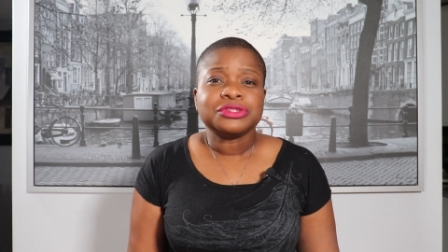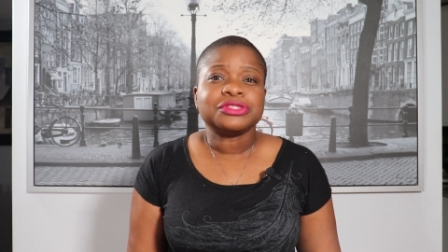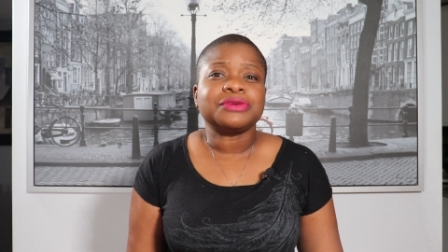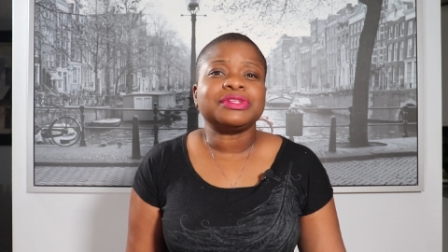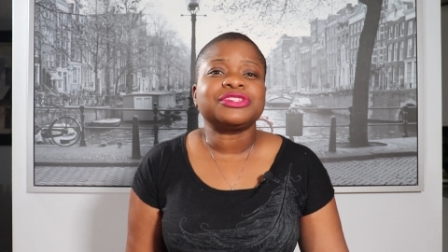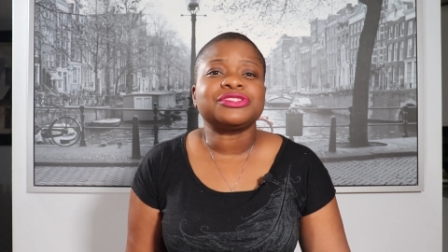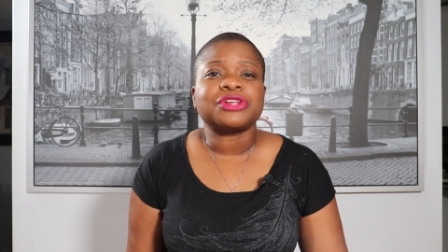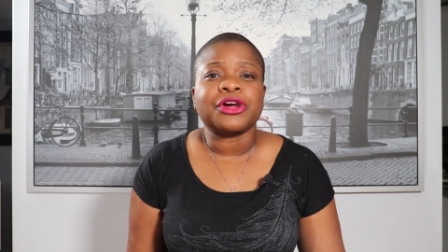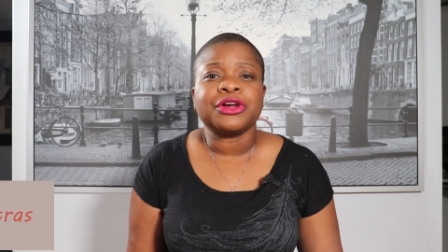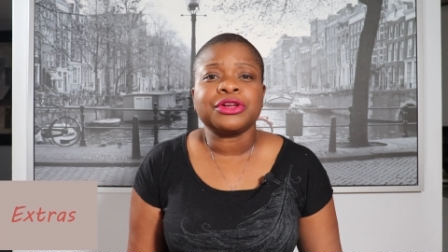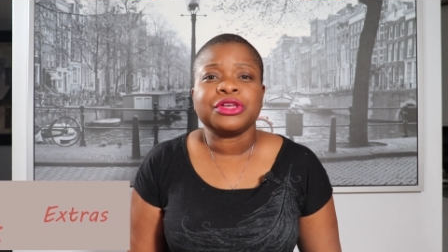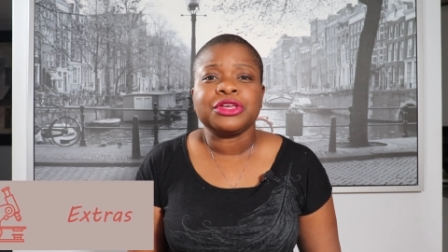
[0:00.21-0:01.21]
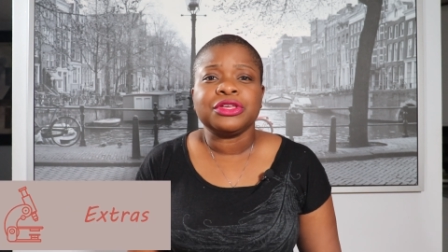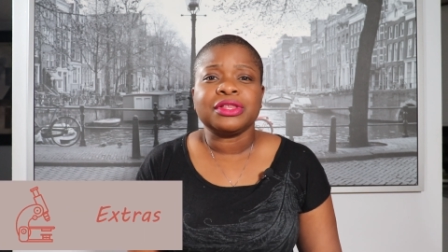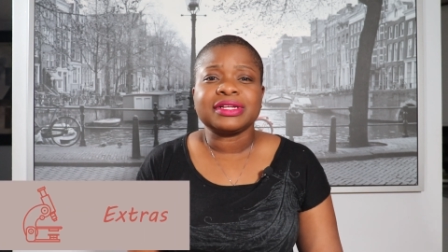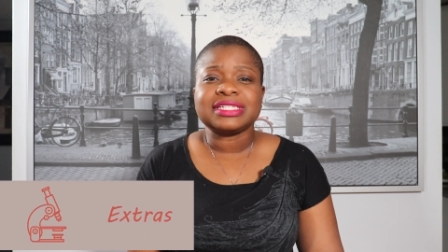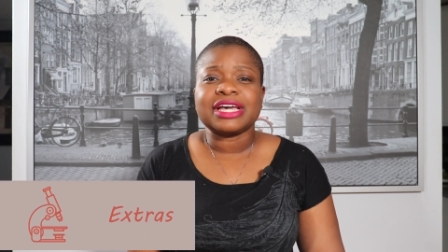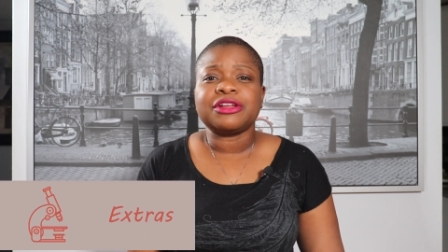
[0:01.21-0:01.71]
So to start, you
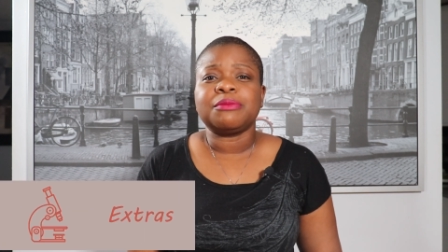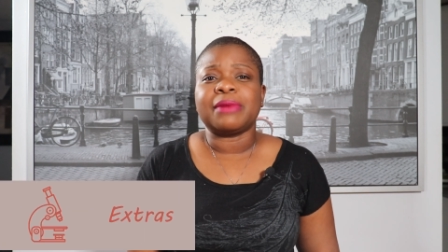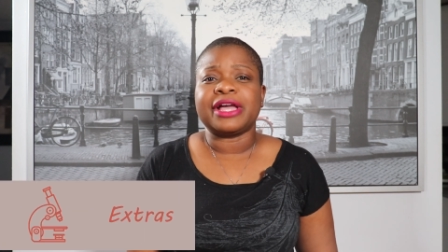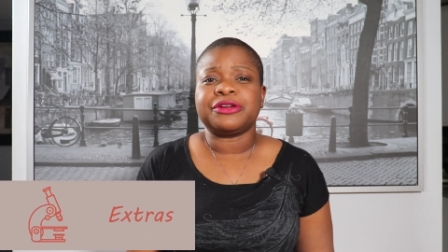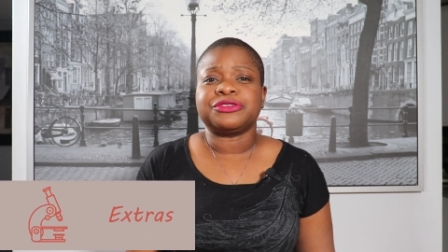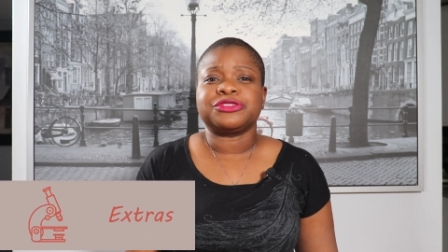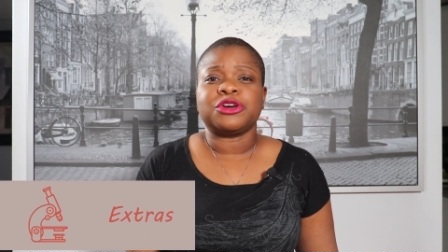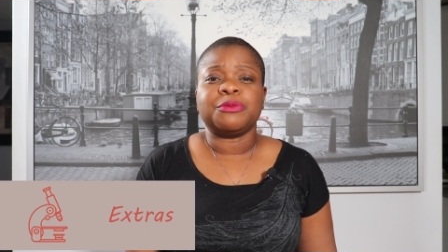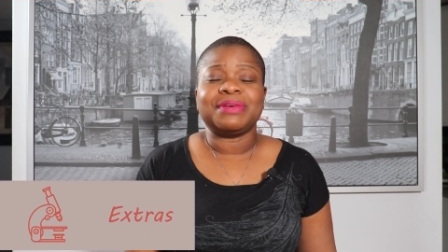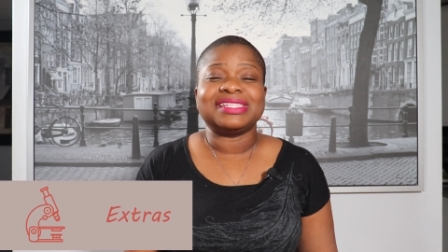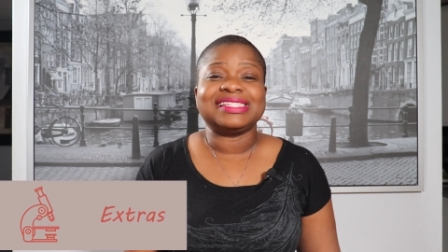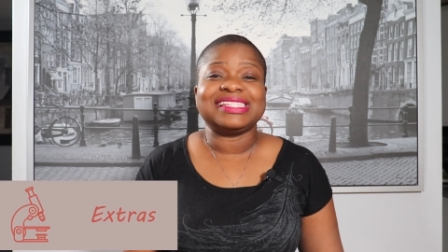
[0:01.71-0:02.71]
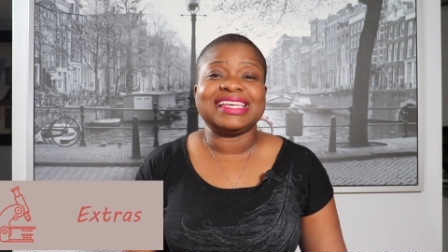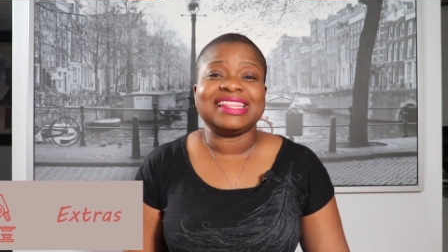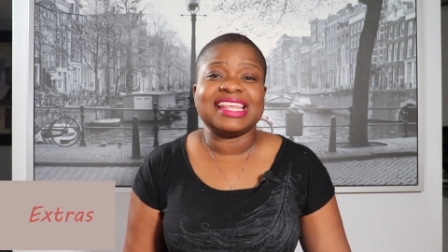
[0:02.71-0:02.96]
look down a microscope and see